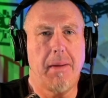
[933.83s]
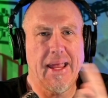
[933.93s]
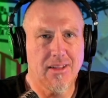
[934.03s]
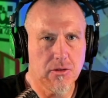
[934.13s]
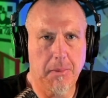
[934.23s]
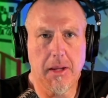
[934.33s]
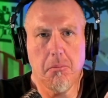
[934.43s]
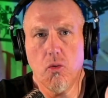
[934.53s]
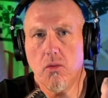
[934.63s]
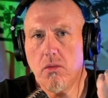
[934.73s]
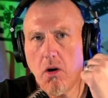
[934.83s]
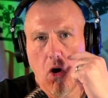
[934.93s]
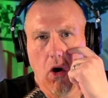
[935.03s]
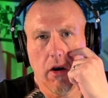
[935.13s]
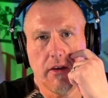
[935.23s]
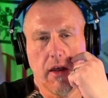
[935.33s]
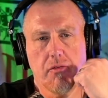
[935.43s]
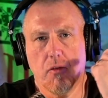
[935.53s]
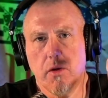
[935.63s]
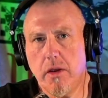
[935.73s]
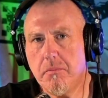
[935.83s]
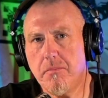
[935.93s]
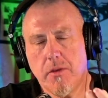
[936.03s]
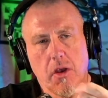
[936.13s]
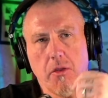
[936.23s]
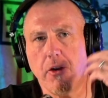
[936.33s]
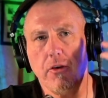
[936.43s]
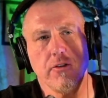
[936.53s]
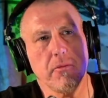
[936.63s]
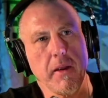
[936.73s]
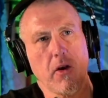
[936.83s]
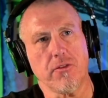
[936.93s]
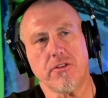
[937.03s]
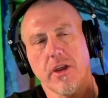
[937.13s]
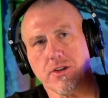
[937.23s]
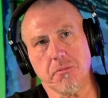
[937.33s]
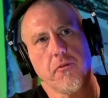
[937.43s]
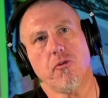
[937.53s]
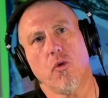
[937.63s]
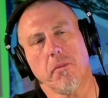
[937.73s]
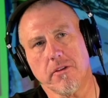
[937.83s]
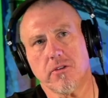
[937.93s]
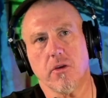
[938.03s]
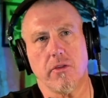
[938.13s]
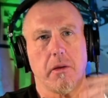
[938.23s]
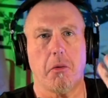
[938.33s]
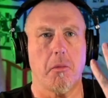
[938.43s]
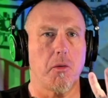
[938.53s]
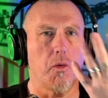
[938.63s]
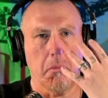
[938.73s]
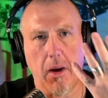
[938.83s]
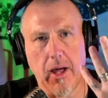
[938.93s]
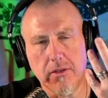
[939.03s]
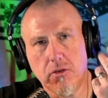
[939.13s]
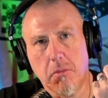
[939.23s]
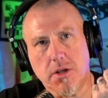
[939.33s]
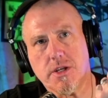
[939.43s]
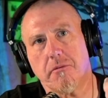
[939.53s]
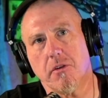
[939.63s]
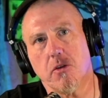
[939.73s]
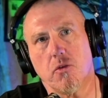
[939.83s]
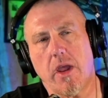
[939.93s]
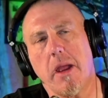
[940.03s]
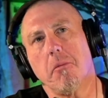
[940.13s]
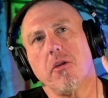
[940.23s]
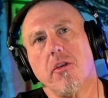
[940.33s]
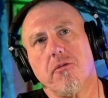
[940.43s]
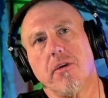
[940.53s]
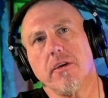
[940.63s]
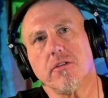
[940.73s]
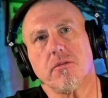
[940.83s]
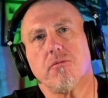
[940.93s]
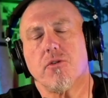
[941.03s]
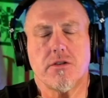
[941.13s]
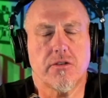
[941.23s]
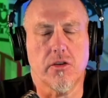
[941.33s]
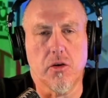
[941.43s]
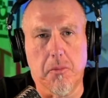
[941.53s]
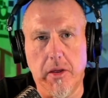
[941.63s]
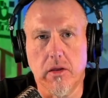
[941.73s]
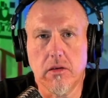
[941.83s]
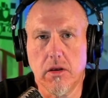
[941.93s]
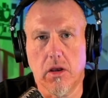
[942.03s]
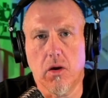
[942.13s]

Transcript: Band people are definitely, they're used to being on stage and performing, so they probably wouldn't mind too much having a little camera in their face for just a little bit,